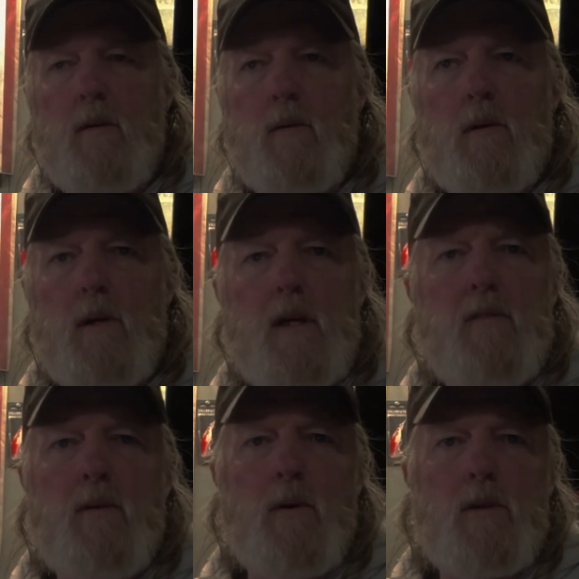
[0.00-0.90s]
or
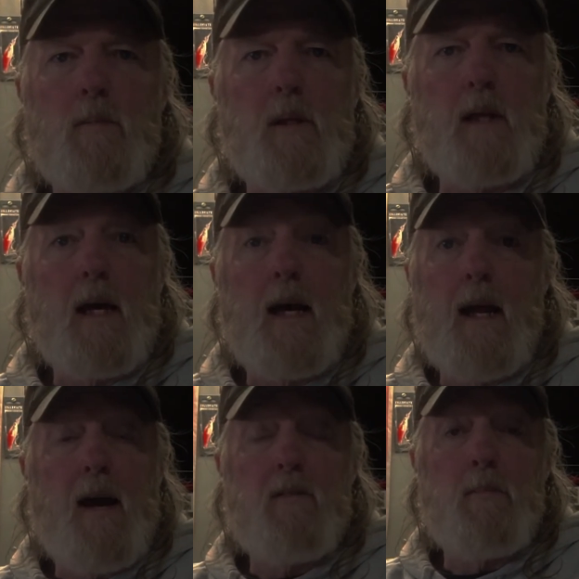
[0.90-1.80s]
if ultimately I'd
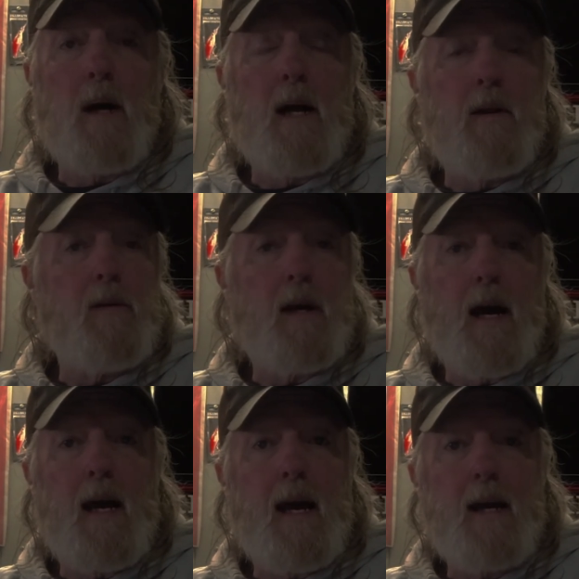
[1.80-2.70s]
have to buy a new
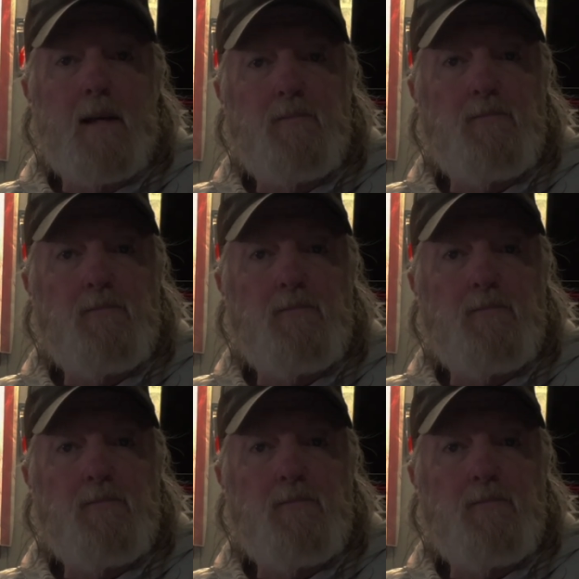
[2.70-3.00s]
kayak.